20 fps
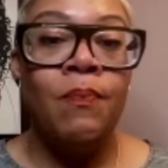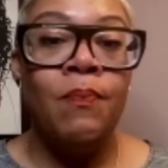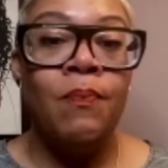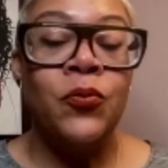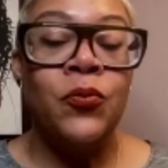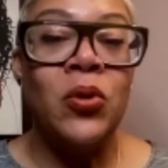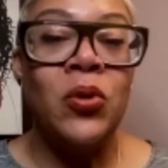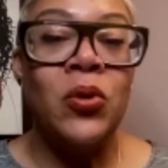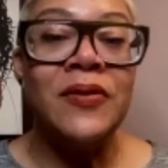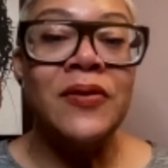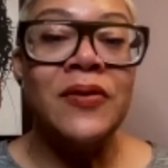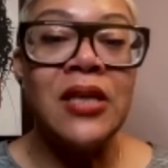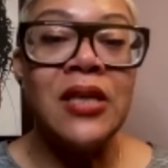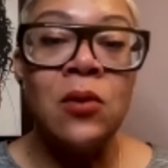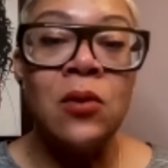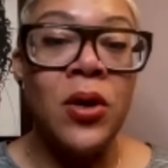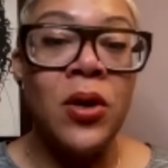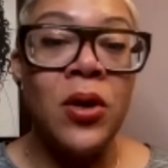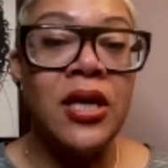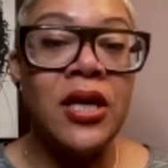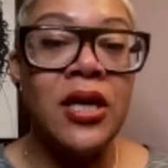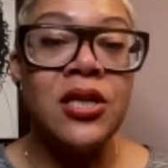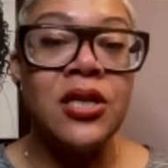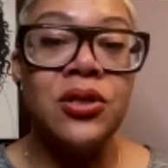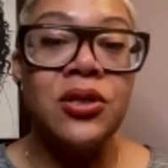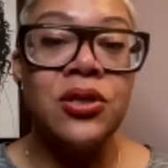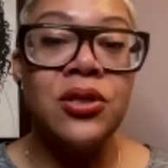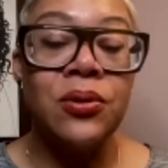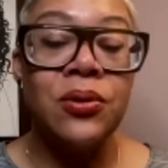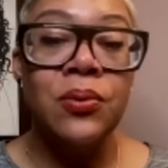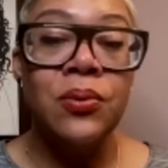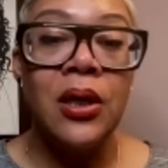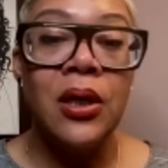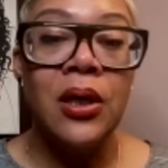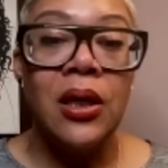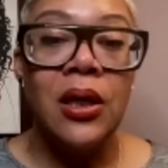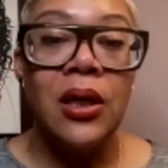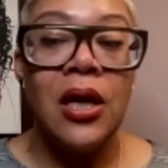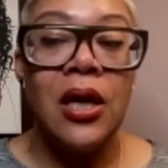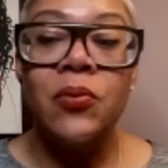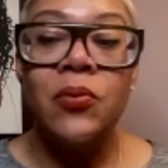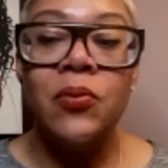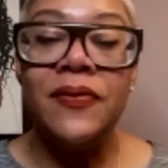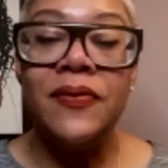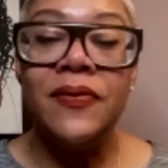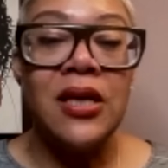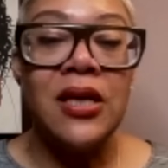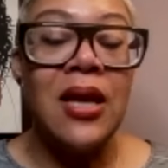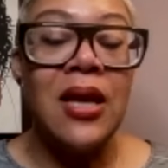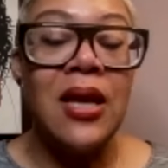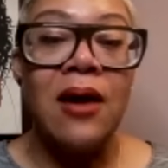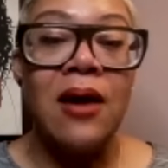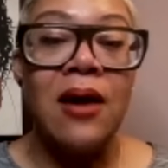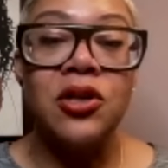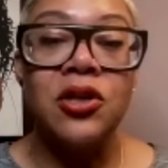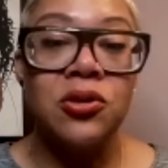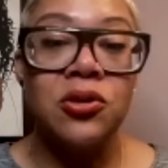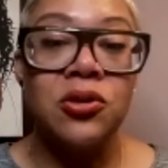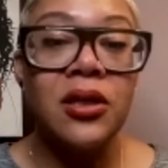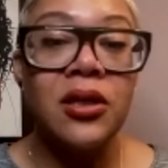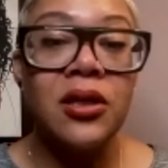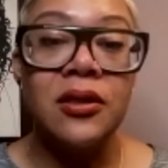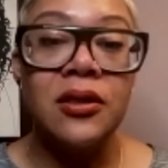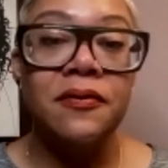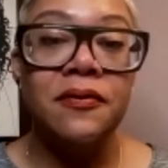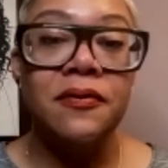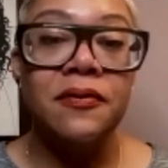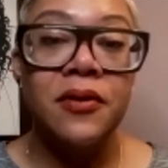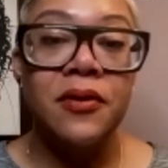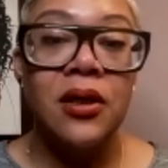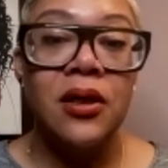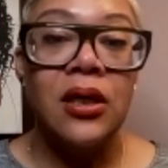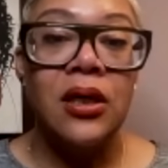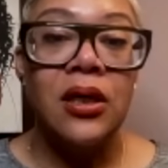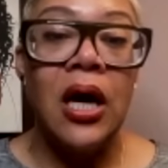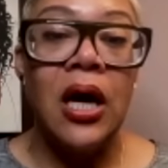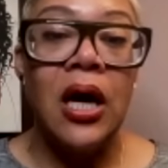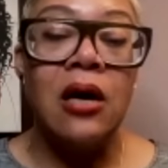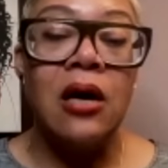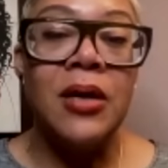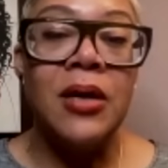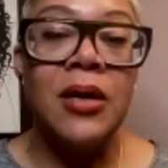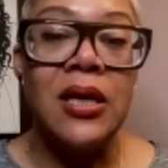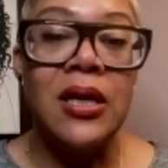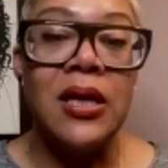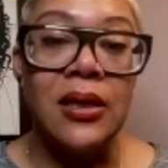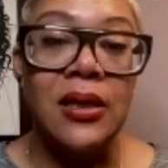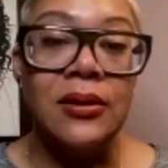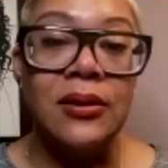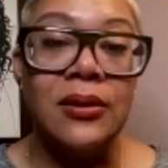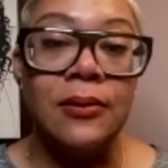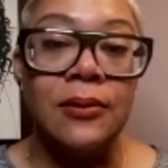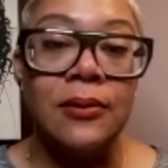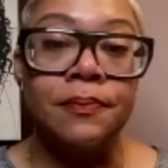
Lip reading: We've seen what it can do. And we've seen how destructive it is.